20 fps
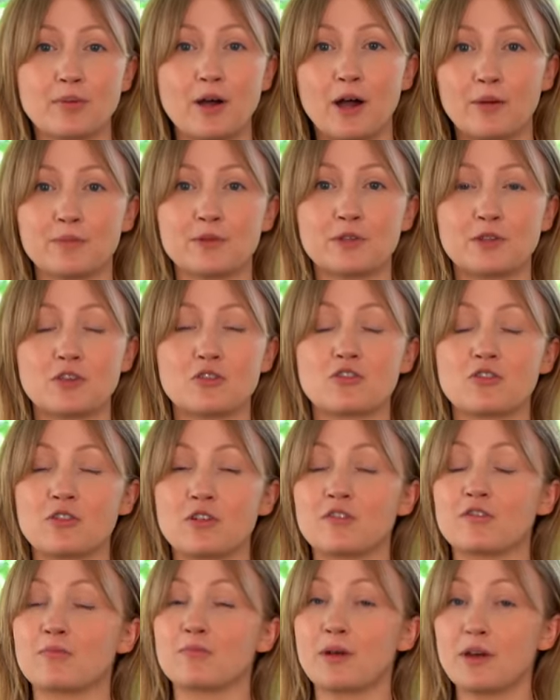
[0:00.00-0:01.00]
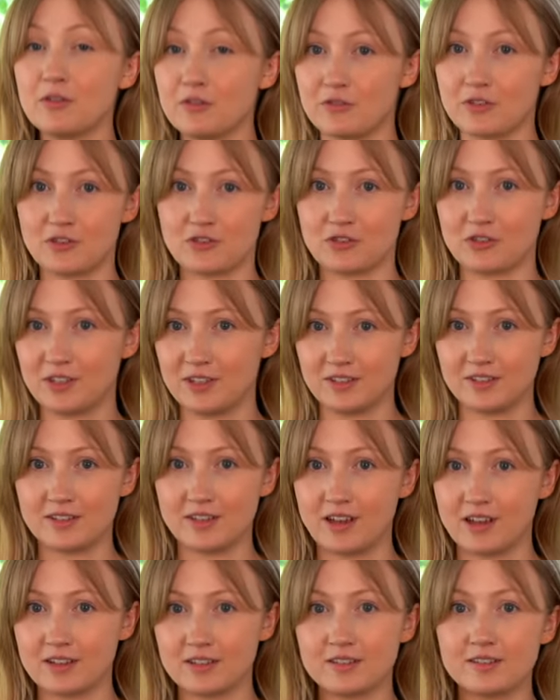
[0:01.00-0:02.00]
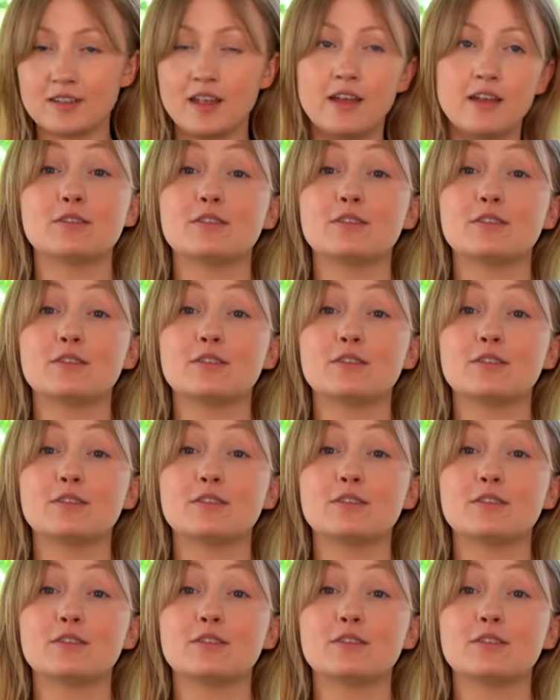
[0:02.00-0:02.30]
population of beneficial insects.